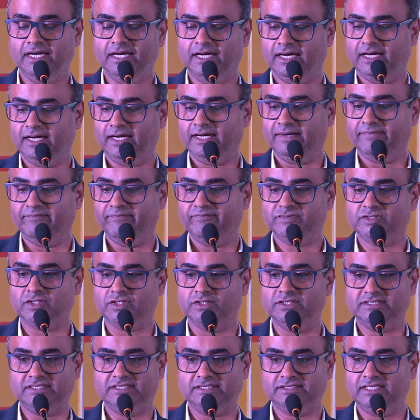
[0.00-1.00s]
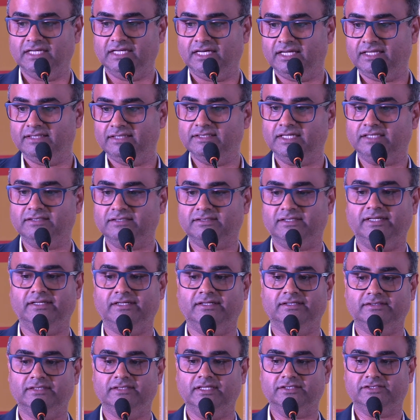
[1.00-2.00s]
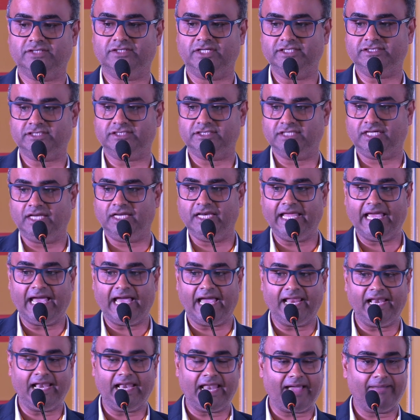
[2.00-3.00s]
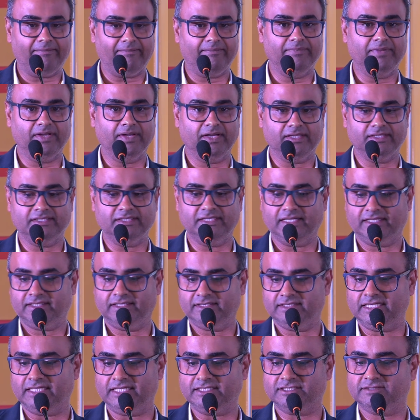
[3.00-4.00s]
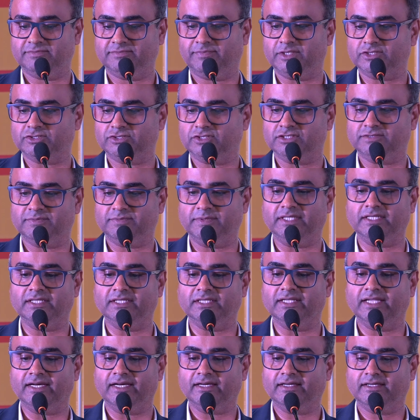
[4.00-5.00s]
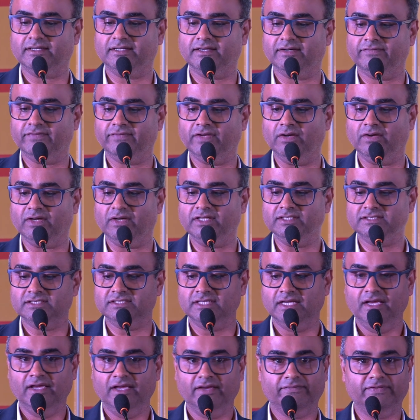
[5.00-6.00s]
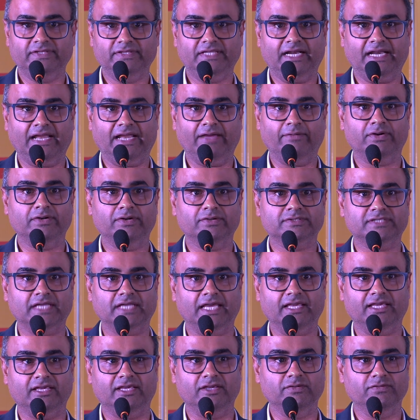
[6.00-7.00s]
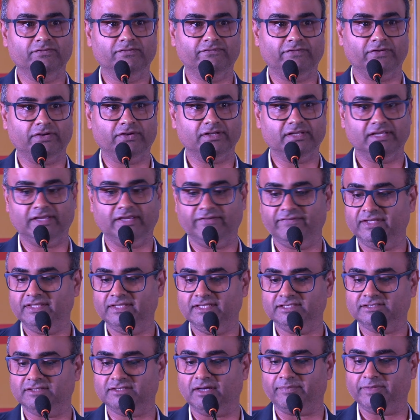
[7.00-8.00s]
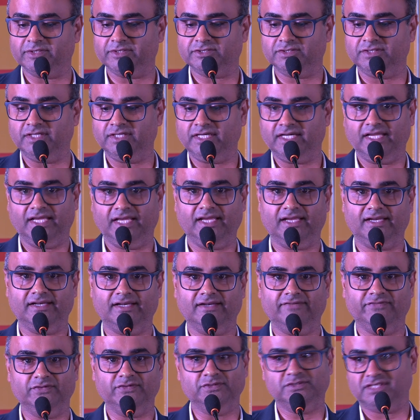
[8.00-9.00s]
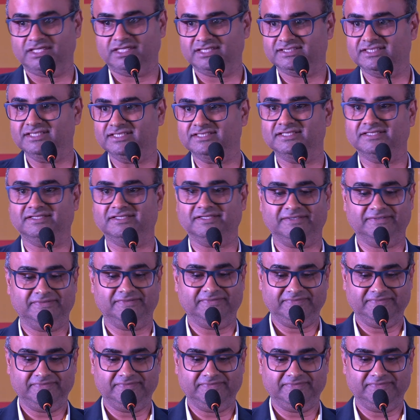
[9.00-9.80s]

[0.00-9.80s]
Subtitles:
So this is the 3D surgical AI lab that at Sparsh Hospital that we launched. With that, I want to thank you for giving this opportunity, and future is digital.